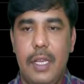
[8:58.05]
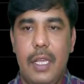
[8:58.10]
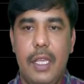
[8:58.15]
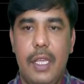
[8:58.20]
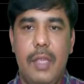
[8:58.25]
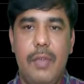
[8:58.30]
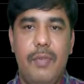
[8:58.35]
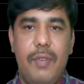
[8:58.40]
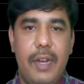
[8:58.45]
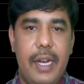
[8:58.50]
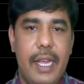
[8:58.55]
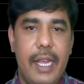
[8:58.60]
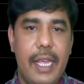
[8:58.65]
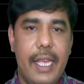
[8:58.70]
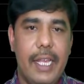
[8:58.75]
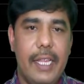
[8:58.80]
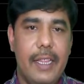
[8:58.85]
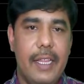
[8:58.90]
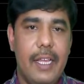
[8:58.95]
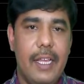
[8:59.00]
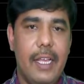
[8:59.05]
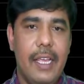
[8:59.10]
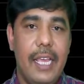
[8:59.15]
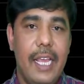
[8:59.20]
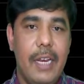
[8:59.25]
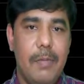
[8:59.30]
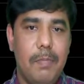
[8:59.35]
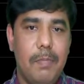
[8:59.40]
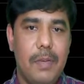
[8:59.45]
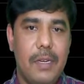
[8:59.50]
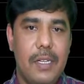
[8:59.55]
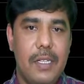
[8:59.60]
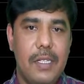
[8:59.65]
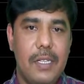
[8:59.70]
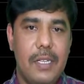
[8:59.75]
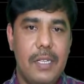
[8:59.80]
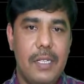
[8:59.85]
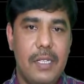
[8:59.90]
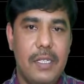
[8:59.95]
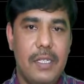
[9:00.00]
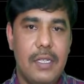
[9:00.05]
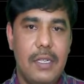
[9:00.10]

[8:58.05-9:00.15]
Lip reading: If I take in the n persons